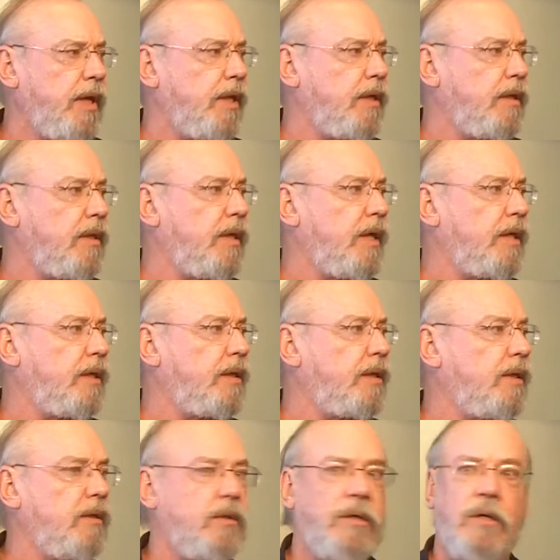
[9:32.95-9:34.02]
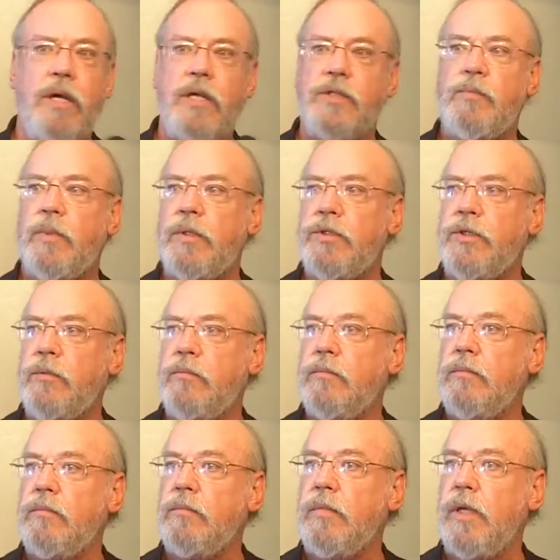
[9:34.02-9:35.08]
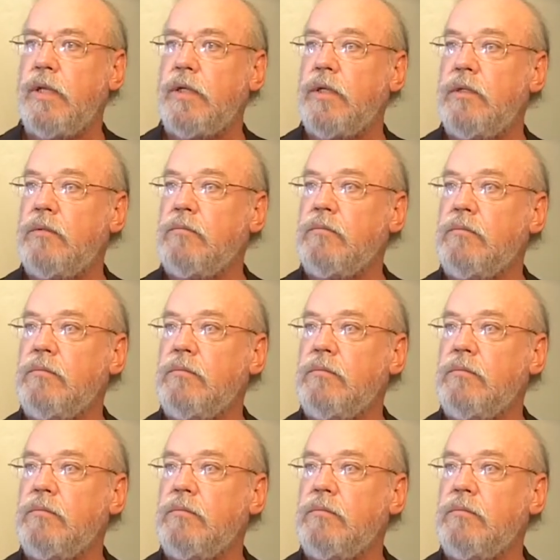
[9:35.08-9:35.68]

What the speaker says: and they killed her husband, Jim Elliot.